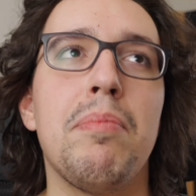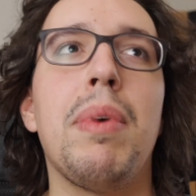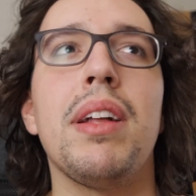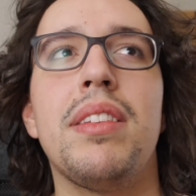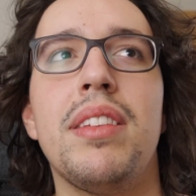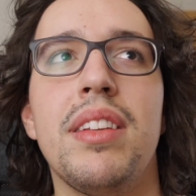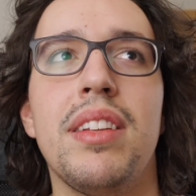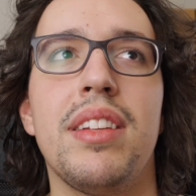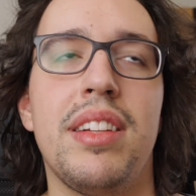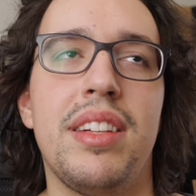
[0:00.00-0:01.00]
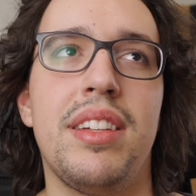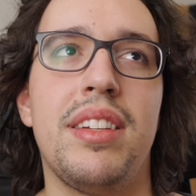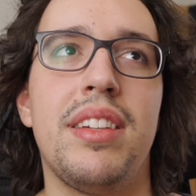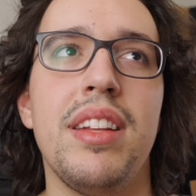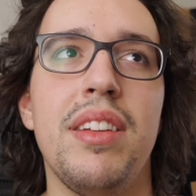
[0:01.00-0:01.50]
But
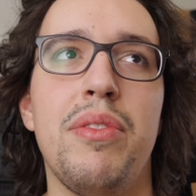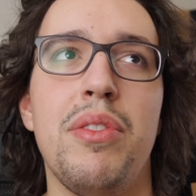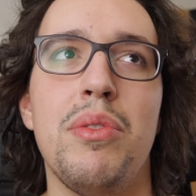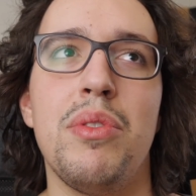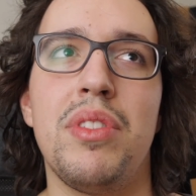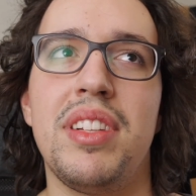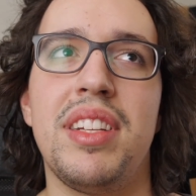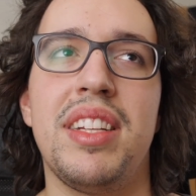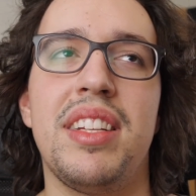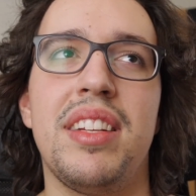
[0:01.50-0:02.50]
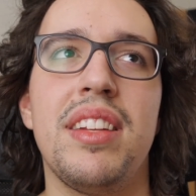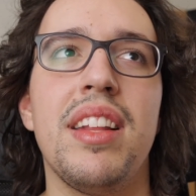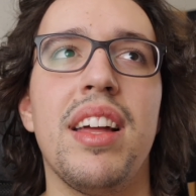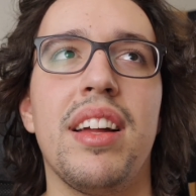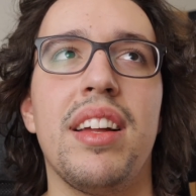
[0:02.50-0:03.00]
if you
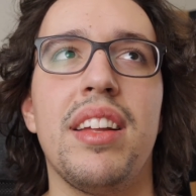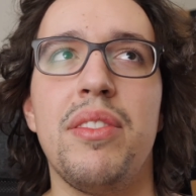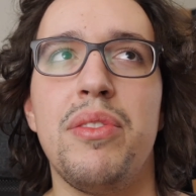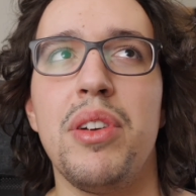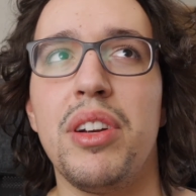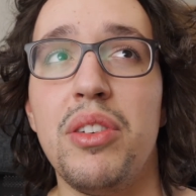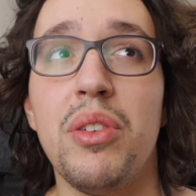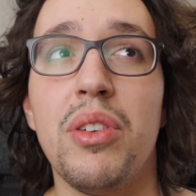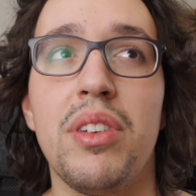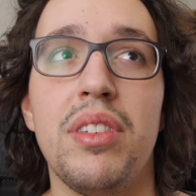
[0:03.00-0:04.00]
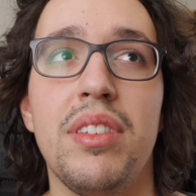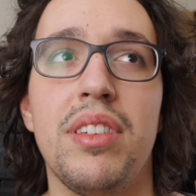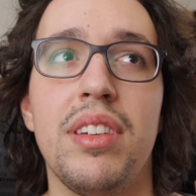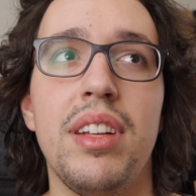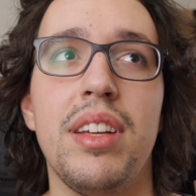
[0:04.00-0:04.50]
ignore
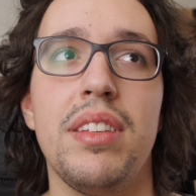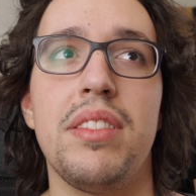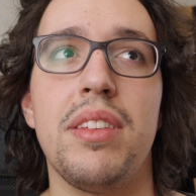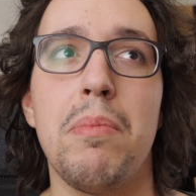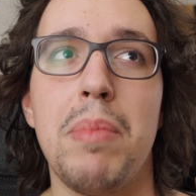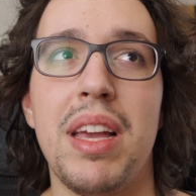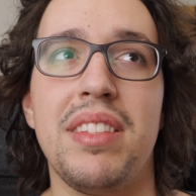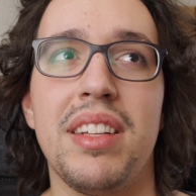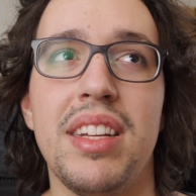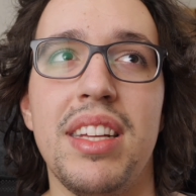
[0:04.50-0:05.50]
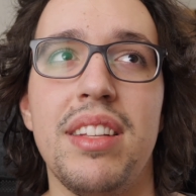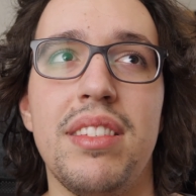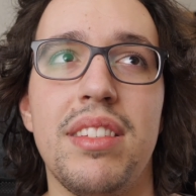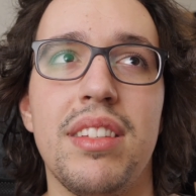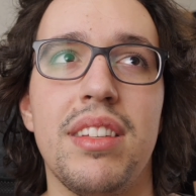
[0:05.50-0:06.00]
these basic
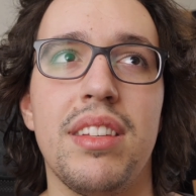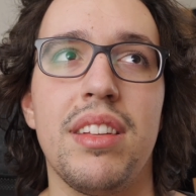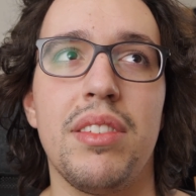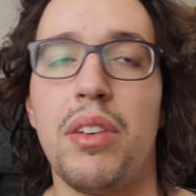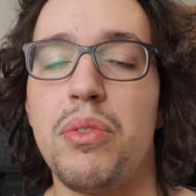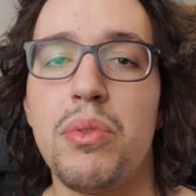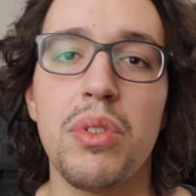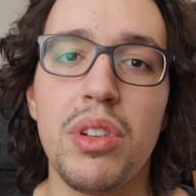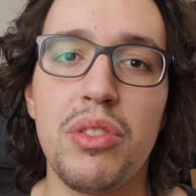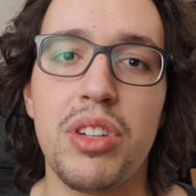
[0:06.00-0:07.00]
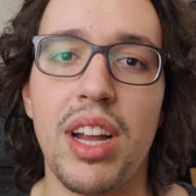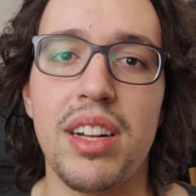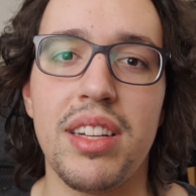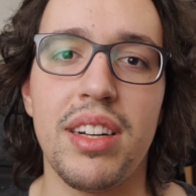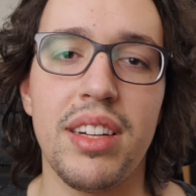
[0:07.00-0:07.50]
needs, food,
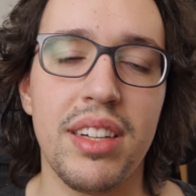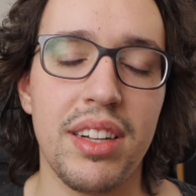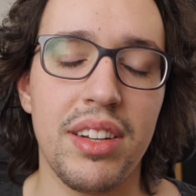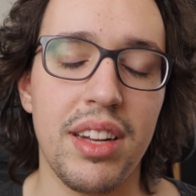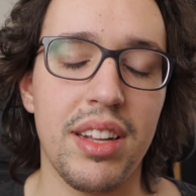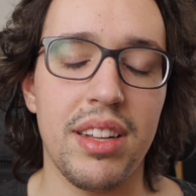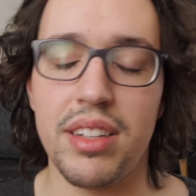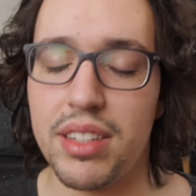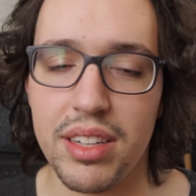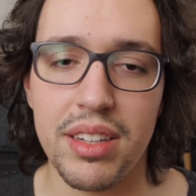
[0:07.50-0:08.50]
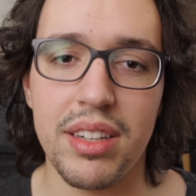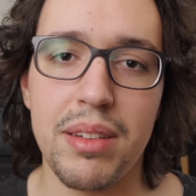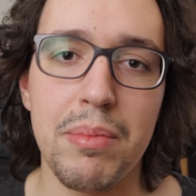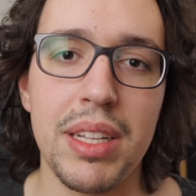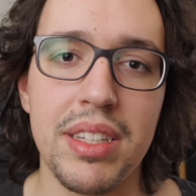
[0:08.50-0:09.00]
shelter, the
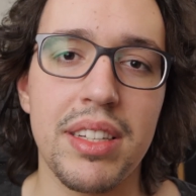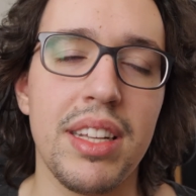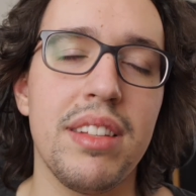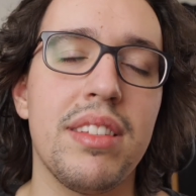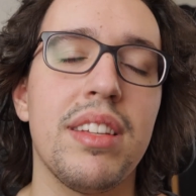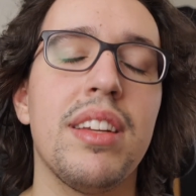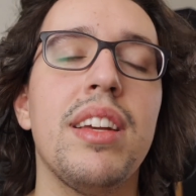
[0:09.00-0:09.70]
basic needs,